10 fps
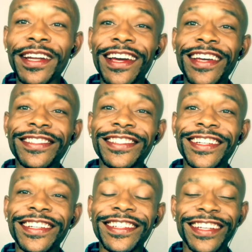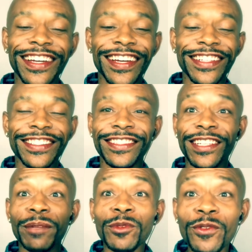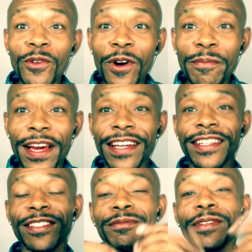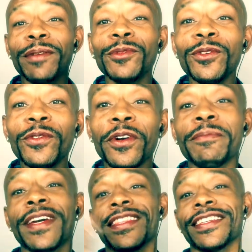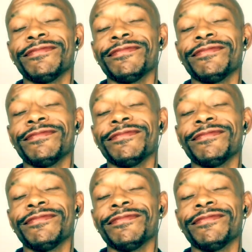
has their move on mechanism, their move on method.